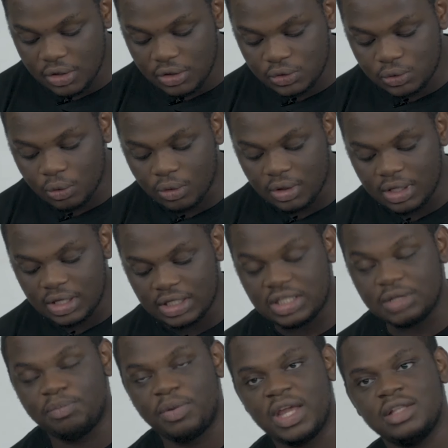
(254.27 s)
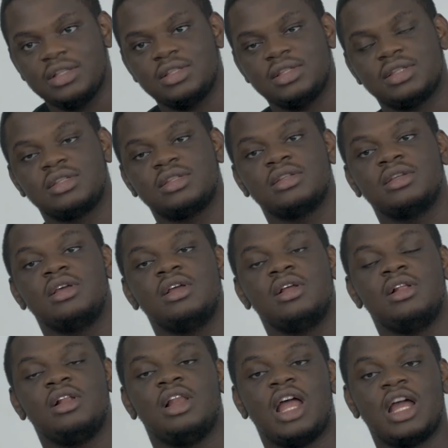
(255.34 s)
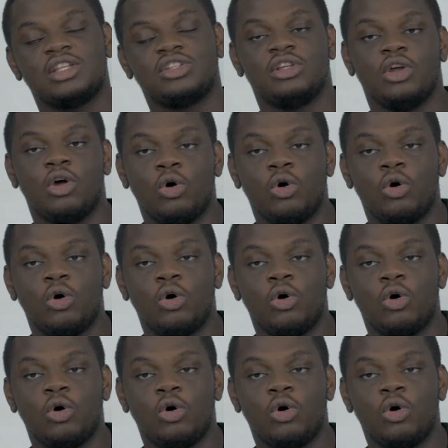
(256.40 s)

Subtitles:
So it depends largely